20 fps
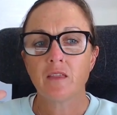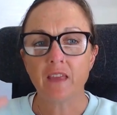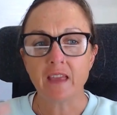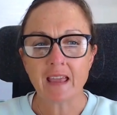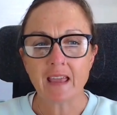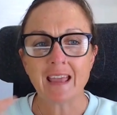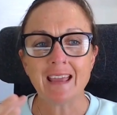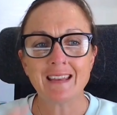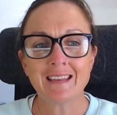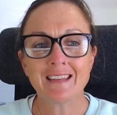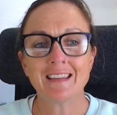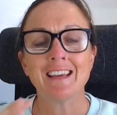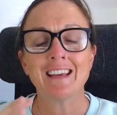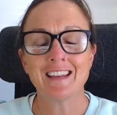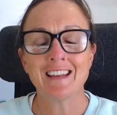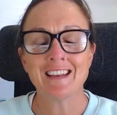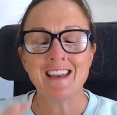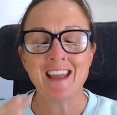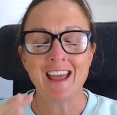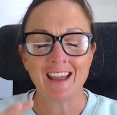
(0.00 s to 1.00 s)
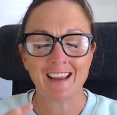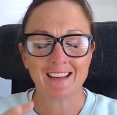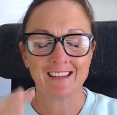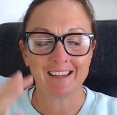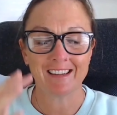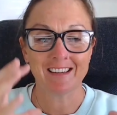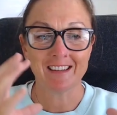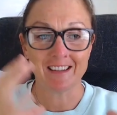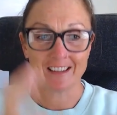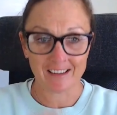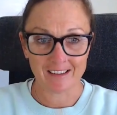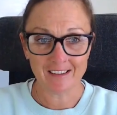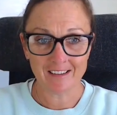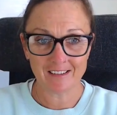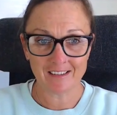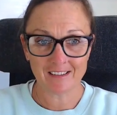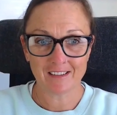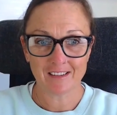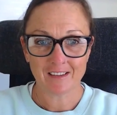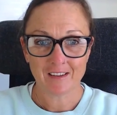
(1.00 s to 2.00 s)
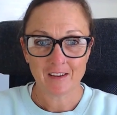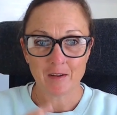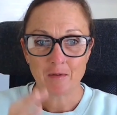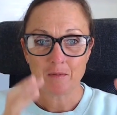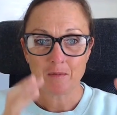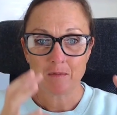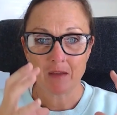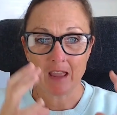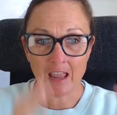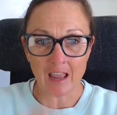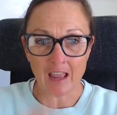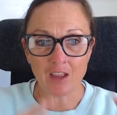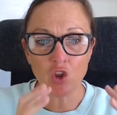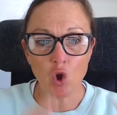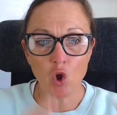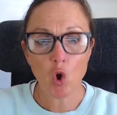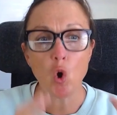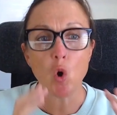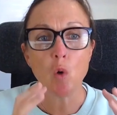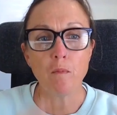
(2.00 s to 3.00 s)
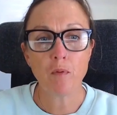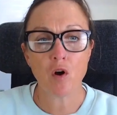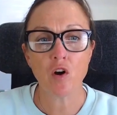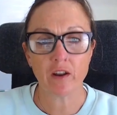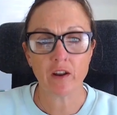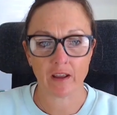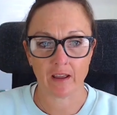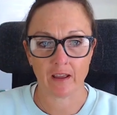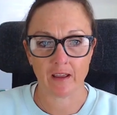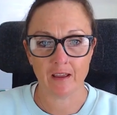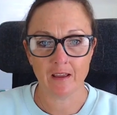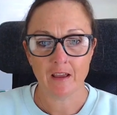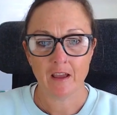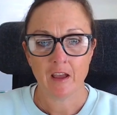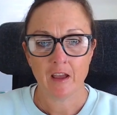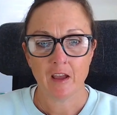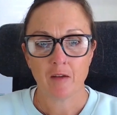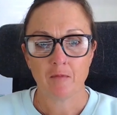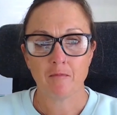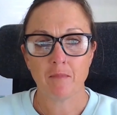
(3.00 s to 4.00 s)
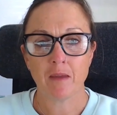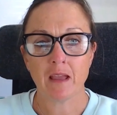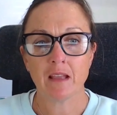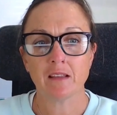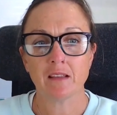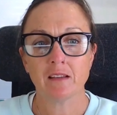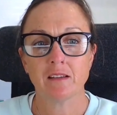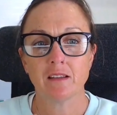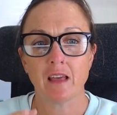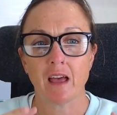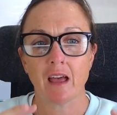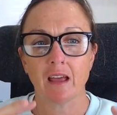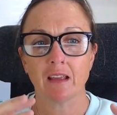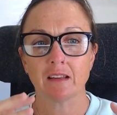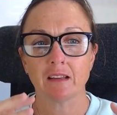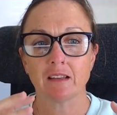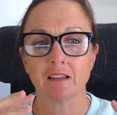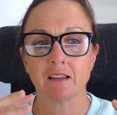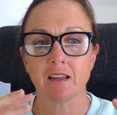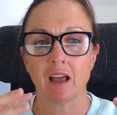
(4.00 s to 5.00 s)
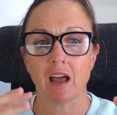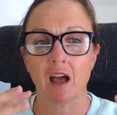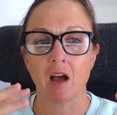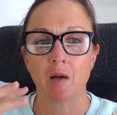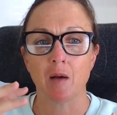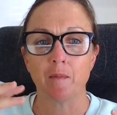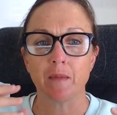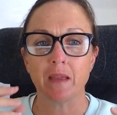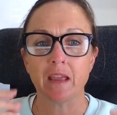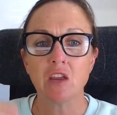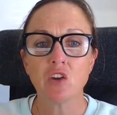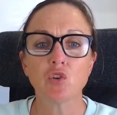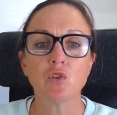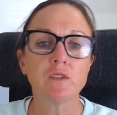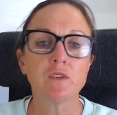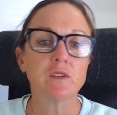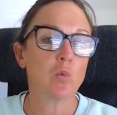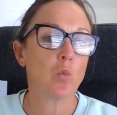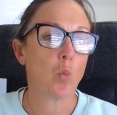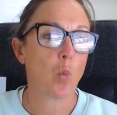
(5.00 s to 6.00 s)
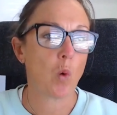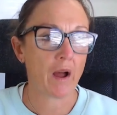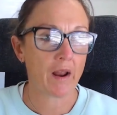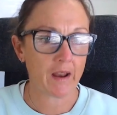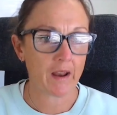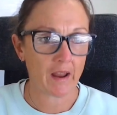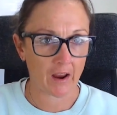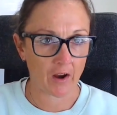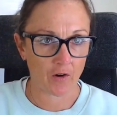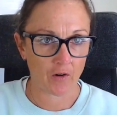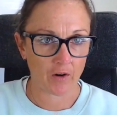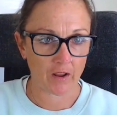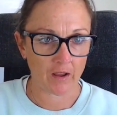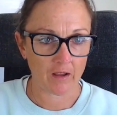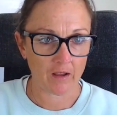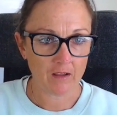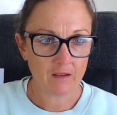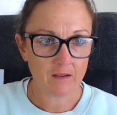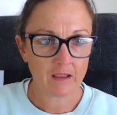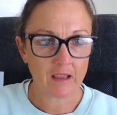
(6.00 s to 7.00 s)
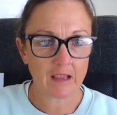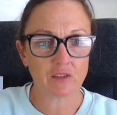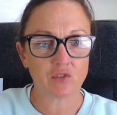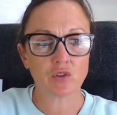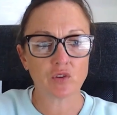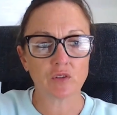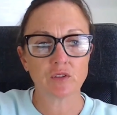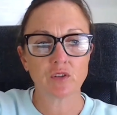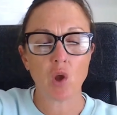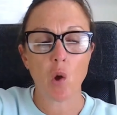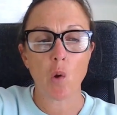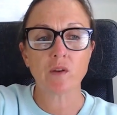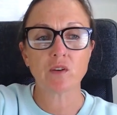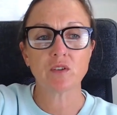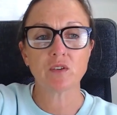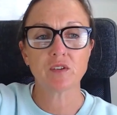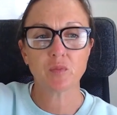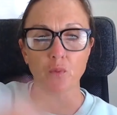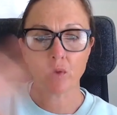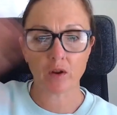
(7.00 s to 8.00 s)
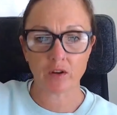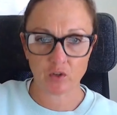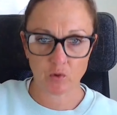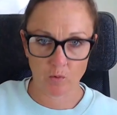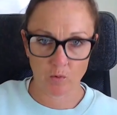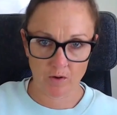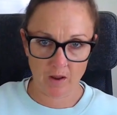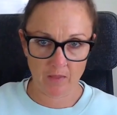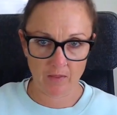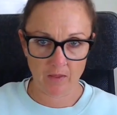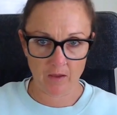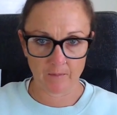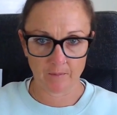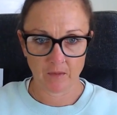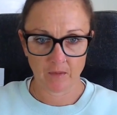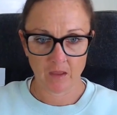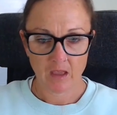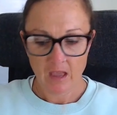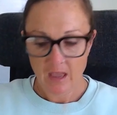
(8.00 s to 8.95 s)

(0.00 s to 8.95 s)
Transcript: The interconnectedness in your body means that issues in one area is just going to spread to another.